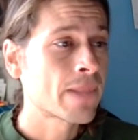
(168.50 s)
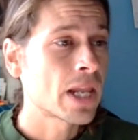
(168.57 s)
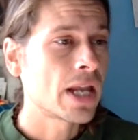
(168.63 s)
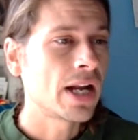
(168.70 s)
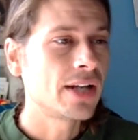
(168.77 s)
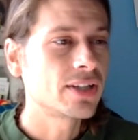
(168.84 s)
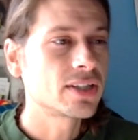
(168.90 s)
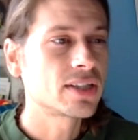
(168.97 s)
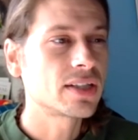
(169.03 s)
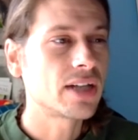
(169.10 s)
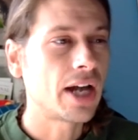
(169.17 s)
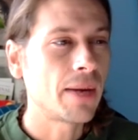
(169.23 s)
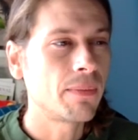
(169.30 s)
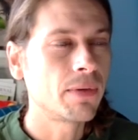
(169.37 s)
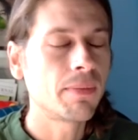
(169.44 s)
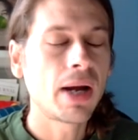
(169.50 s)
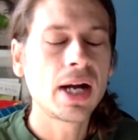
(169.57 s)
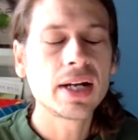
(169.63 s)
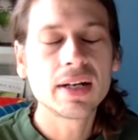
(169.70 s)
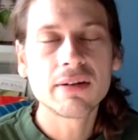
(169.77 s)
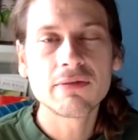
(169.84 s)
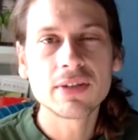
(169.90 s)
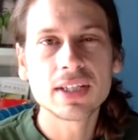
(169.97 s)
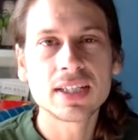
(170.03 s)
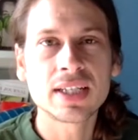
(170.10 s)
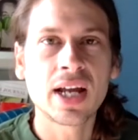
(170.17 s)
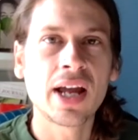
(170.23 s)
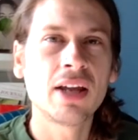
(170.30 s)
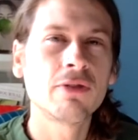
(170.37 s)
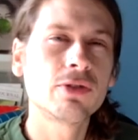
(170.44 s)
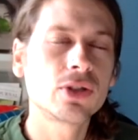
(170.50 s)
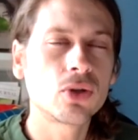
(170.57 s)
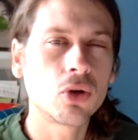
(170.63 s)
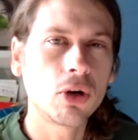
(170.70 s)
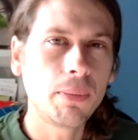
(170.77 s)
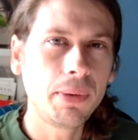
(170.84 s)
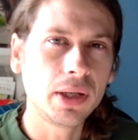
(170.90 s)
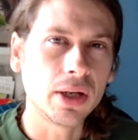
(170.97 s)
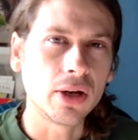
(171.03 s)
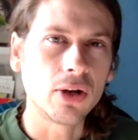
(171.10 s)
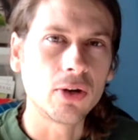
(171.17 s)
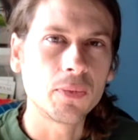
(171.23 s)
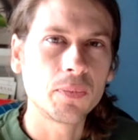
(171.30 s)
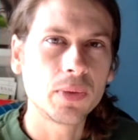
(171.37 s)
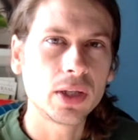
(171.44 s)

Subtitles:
And I'm reminded of the sign of Scorpio,